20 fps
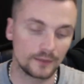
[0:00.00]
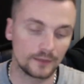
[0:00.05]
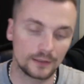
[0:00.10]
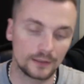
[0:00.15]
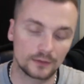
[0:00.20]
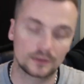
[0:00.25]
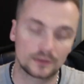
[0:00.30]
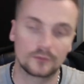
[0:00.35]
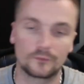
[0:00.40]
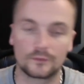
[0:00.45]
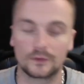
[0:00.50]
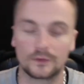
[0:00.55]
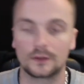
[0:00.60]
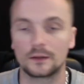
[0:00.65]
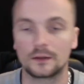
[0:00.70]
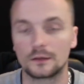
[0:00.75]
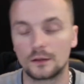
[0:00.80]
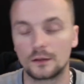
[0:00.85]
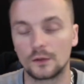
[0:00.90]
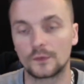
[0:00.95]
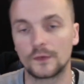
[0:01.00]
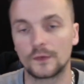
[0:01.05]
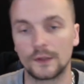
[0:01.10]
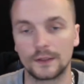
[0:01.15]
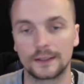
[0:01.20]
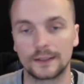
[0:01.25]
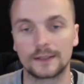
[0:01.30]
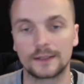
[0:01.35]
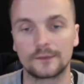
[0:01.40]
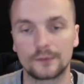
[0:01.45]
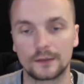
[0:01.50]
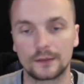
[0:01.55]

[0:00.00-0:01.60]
They're looking for alternatives